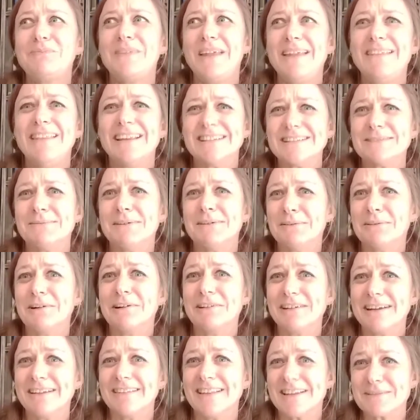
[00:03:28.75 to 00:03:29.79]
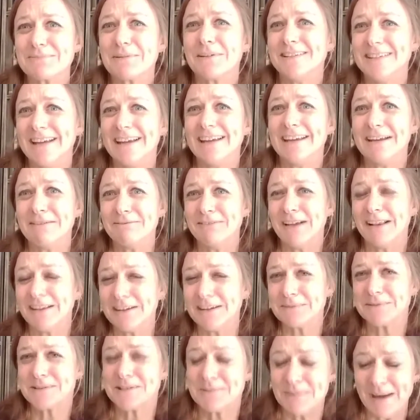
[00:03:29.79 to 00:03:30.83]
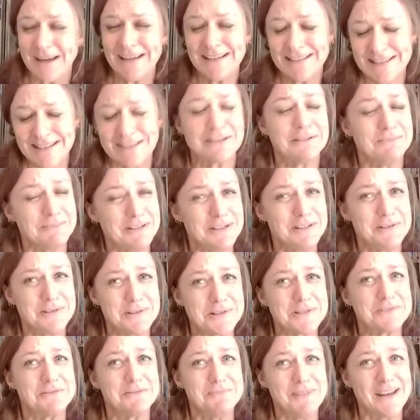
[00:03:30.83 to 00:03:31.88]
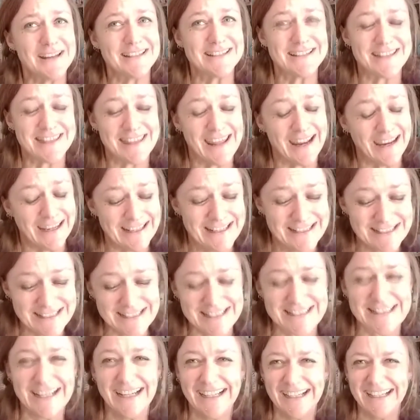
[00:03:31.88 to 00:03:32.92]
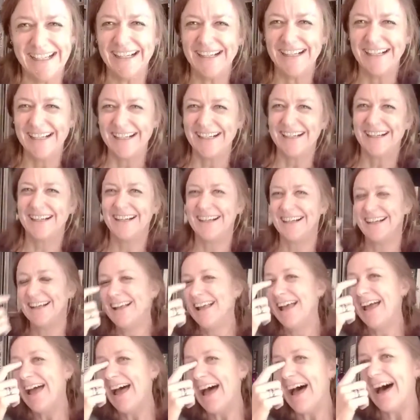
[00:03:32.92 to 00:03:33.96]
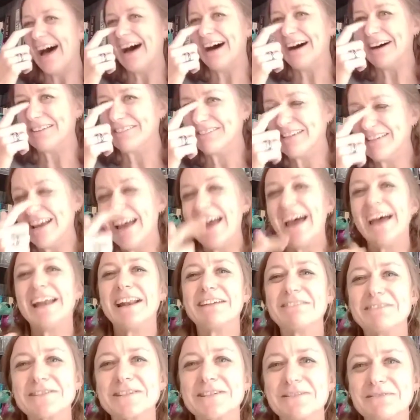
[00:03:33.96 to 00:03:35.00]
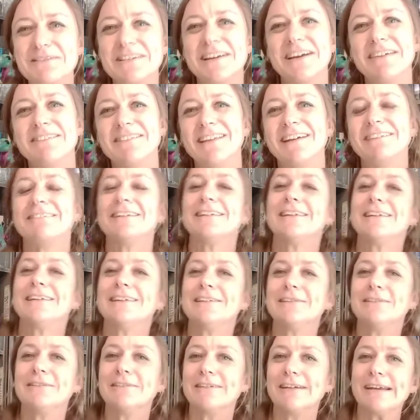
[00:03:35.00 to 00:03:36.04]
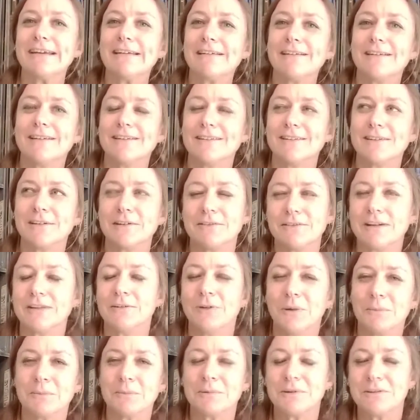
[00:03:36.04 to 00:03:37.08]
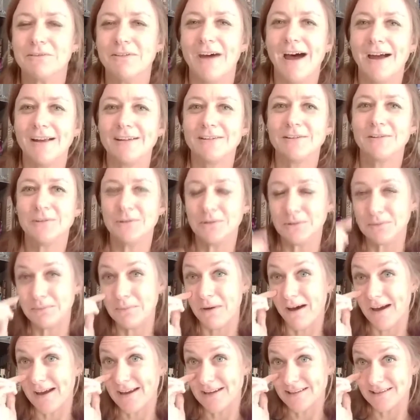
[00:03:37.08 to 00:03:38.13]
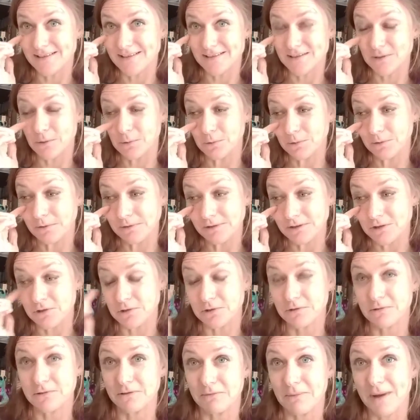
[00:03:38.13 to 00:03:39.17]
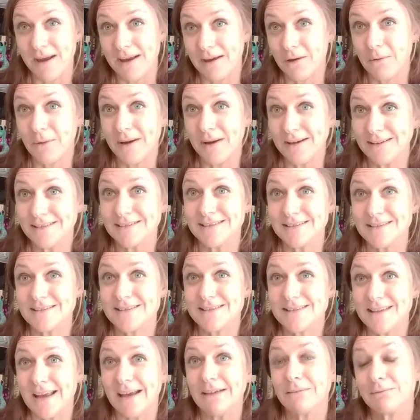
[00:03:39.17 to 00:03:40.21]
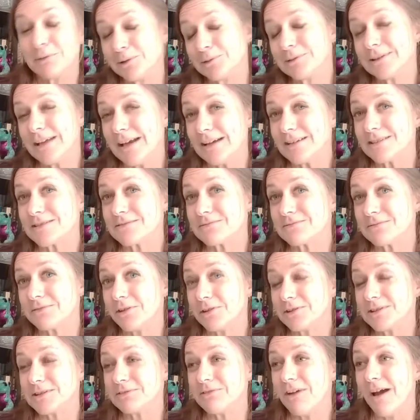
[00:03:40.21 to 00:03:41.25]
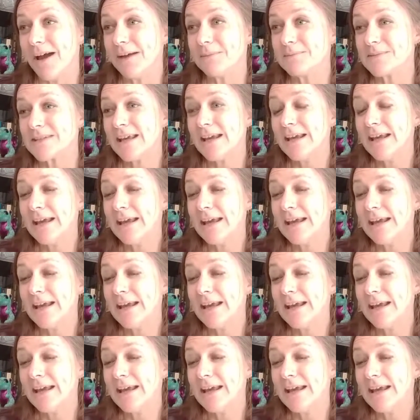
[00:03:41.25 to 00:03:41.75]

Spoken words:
That's a bit worrying, that's probably taking up valuable space that could be used for better things. And I've also become that really annoying sort of adoptive aunt who buys all the children of my acquaintance Roald Dahl's Revolting Rhymes.